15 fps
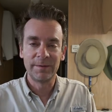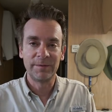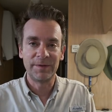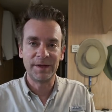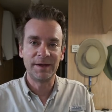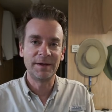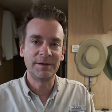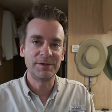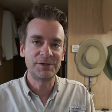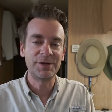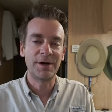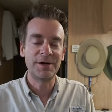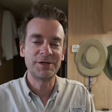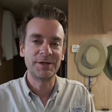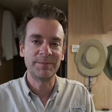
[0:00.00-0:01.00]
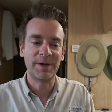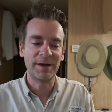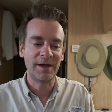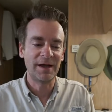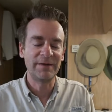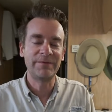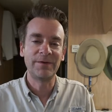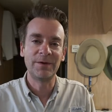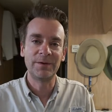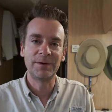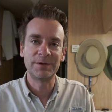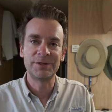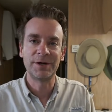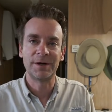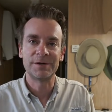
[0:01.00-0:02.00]
than charging my iPhone
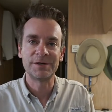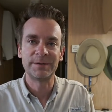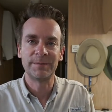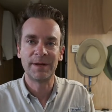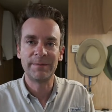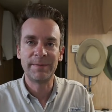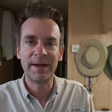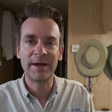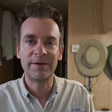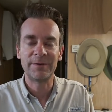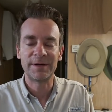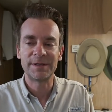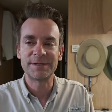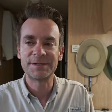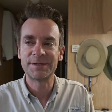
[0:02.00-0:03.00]
or charging my batteries.